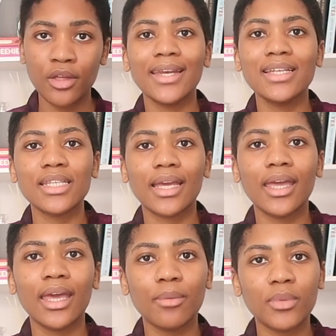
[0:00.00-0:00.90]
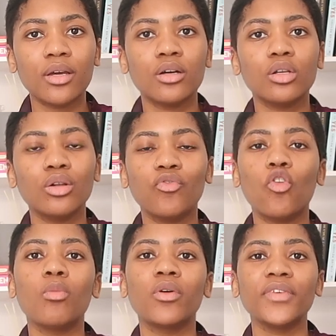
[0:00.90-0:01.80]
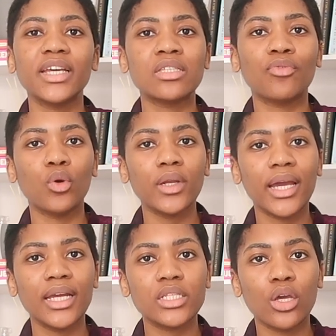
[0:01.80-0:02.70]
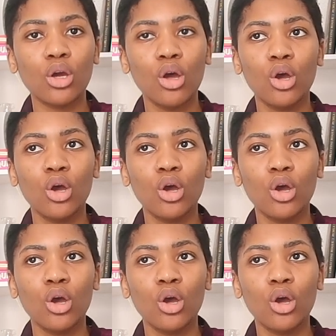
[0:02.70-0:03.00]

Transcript: It is a chemical form of exfoliating,